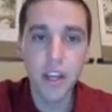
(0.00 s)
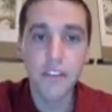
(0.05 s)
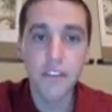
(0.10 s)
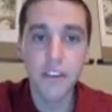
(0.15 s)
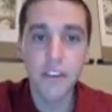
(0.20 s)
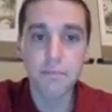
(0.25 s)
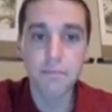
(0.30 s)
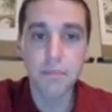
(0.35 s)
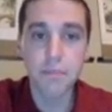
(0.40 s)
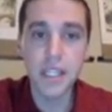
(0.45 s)

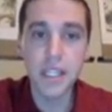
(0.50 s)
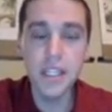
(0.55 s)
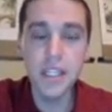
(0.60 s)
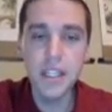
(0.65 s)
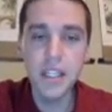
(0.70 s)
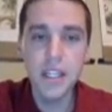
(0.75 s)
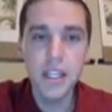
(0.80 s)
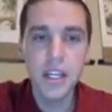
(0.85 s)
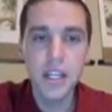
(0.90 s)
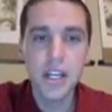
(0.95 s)
For
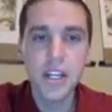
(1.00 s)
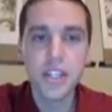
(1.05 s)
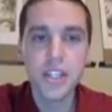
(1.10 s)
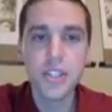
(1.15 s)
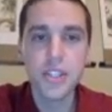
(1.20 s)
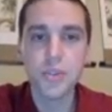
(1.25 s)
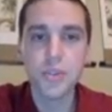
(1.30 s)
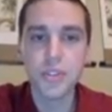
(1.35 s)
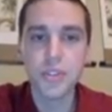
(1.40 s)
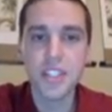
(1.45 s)
B,
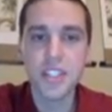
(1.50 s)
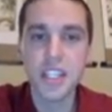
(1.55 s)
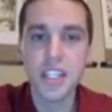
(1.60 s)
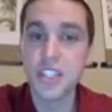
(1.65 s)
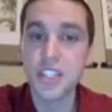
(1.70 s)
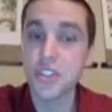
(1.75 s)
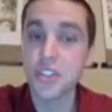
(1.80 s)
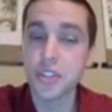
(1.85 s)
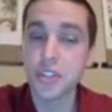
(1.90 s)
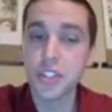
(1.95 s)
you will see
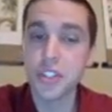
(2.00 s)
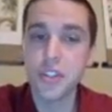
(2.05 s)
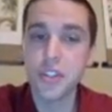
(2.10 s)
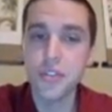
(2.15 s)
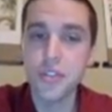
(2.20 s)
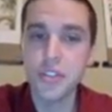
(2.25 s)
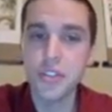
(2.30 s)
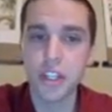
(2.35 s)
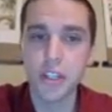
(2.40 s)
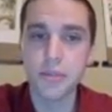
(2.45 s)
it's only
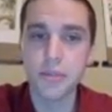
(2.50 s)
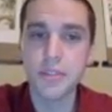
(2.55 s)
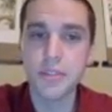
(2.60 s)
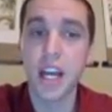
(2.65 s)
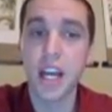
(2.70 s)
2 terms.